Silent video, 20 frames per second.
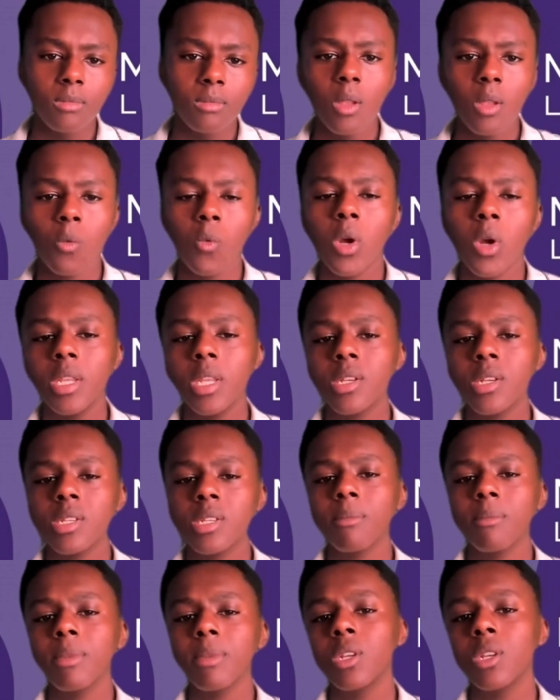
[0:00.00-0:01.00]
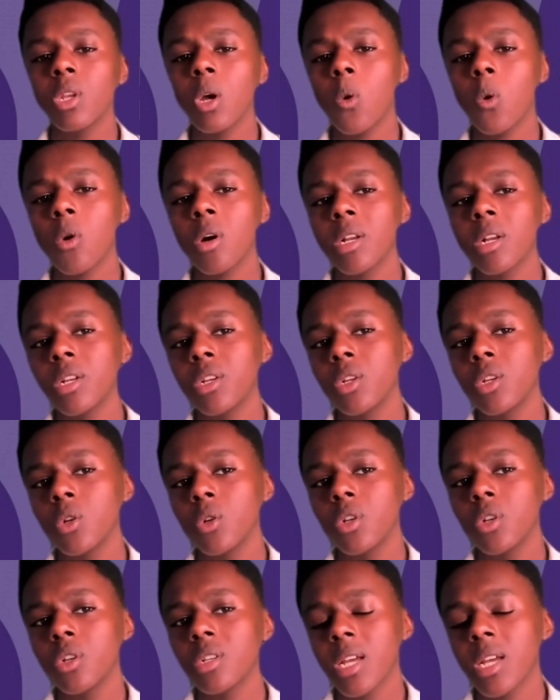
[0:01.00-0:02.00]
when there's something you don't want to do,
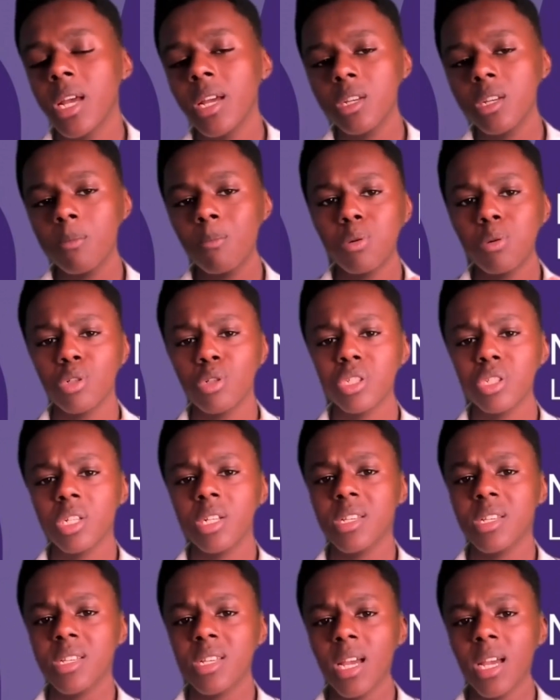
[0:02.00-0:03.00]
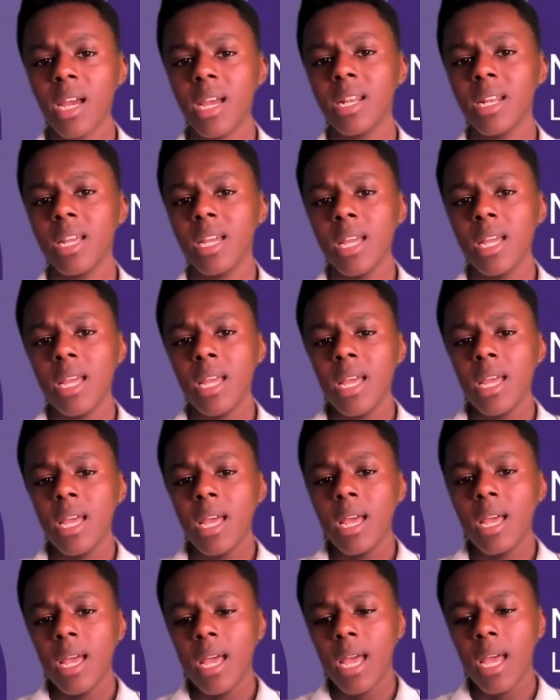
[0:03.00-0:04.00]
you tend to push it aside,
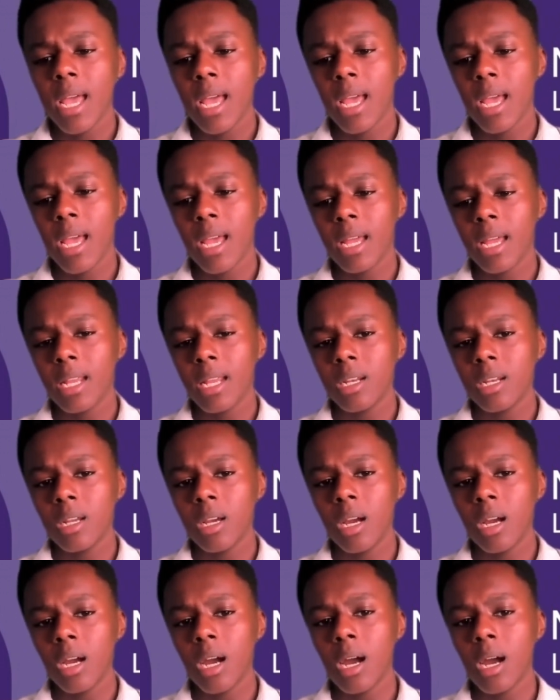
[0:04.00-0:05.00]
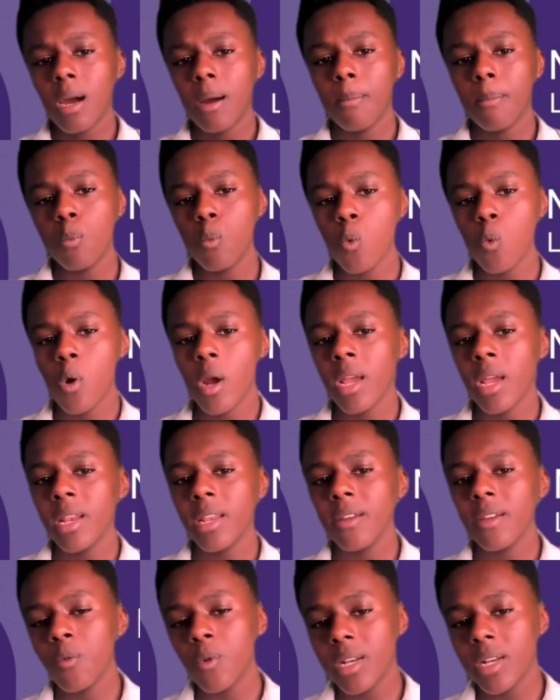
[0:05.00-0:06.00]
and
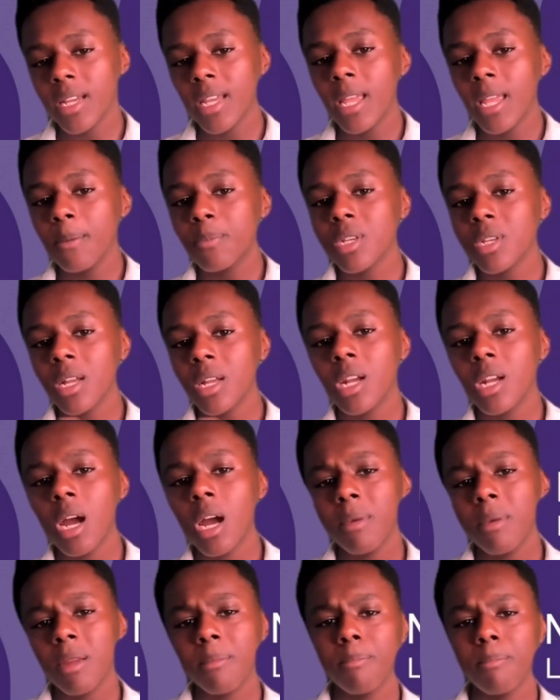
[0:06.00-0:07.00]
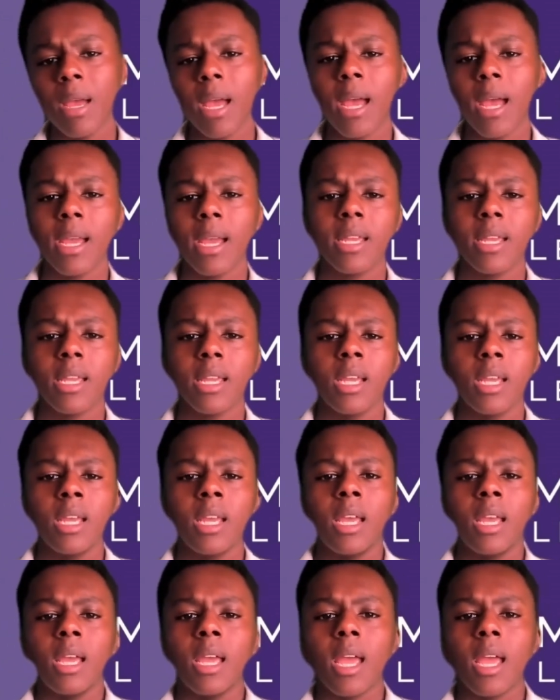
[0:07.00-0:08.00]
when it keeps on coming back,
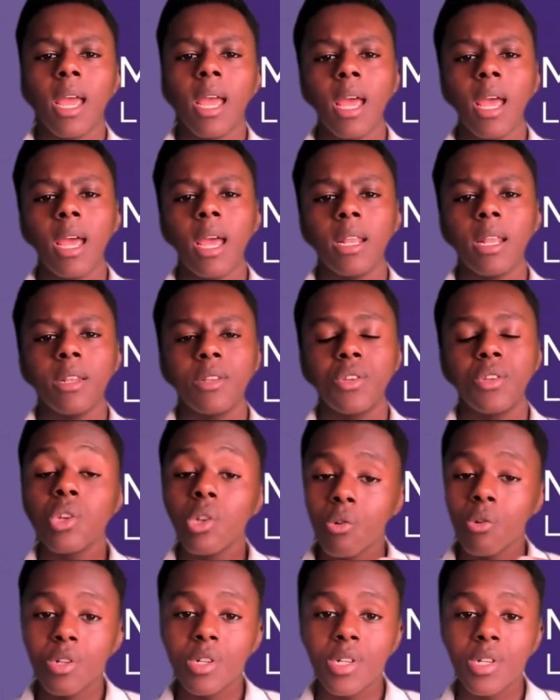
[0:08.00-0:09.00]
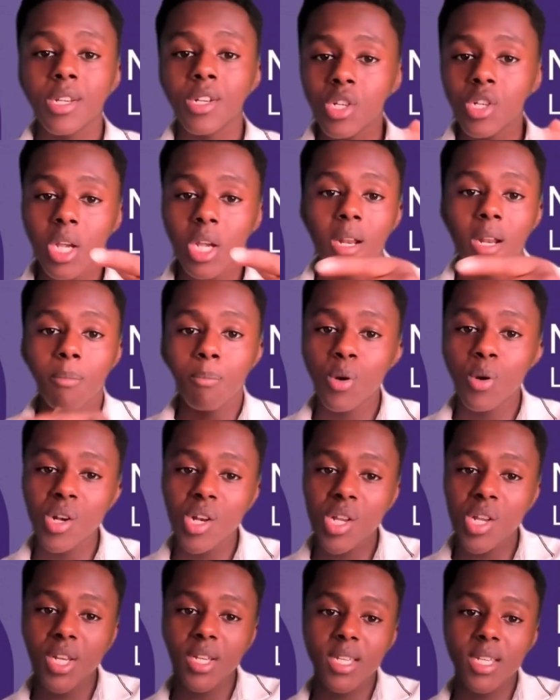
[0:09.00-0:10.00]
and you're trying to put
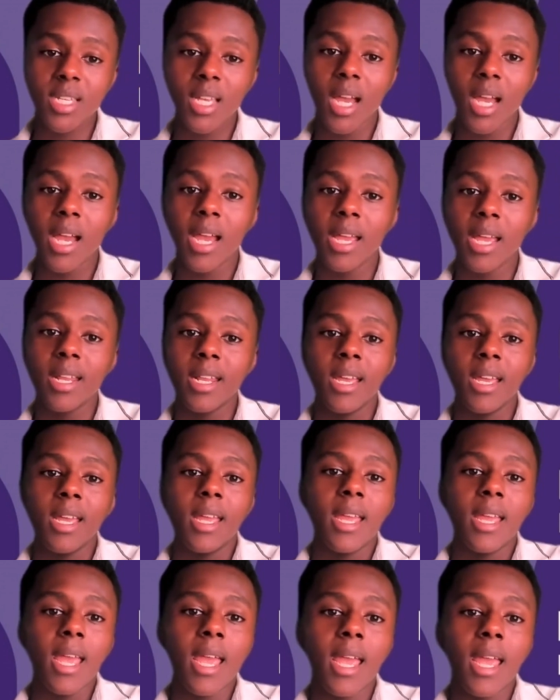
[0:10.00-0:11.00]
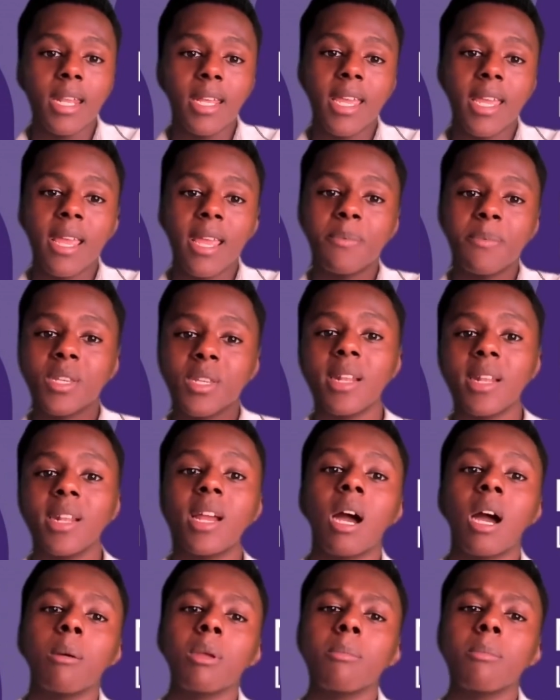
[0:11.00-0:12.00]
it aside, and it keeps on
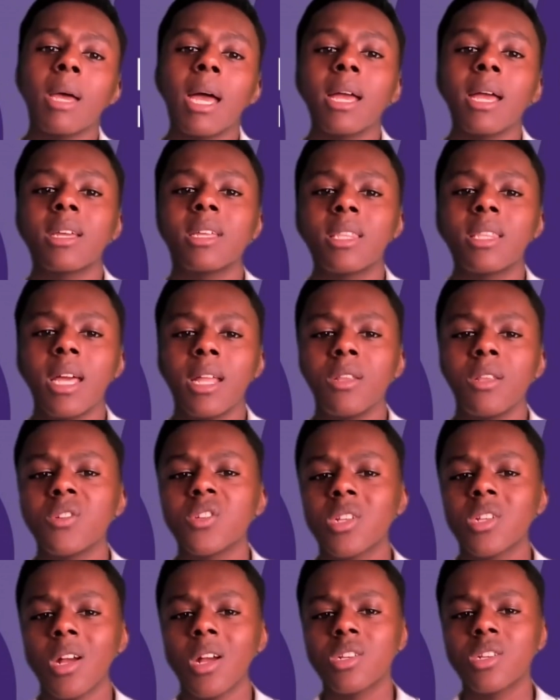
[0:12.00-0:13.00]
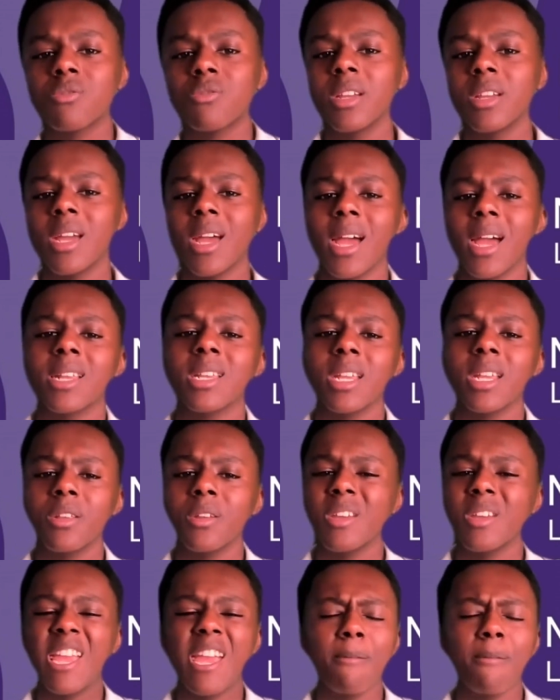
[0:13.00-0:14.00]
coming back, then you start to react and
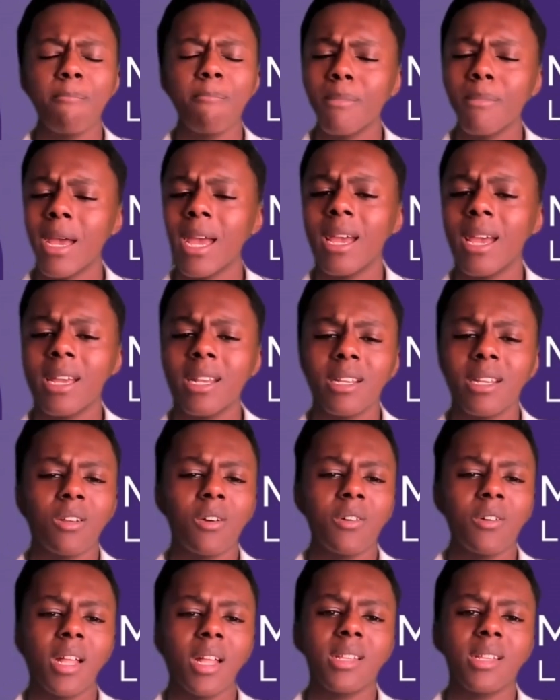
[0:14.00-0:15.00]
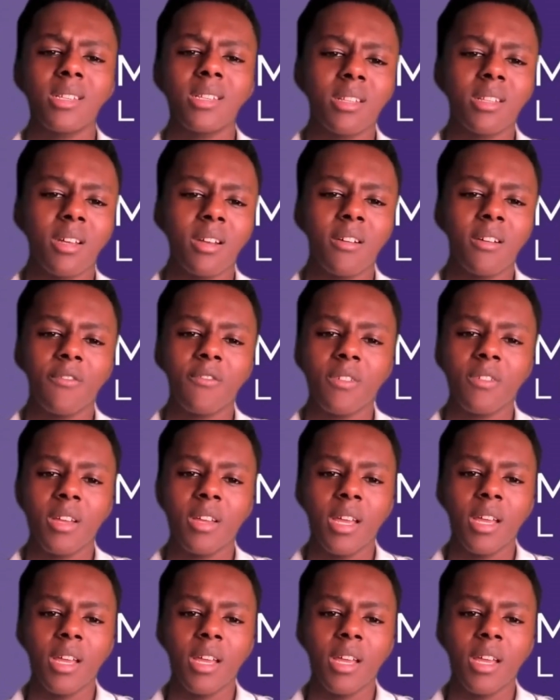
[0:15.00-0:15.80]
you get mad and all that stuff.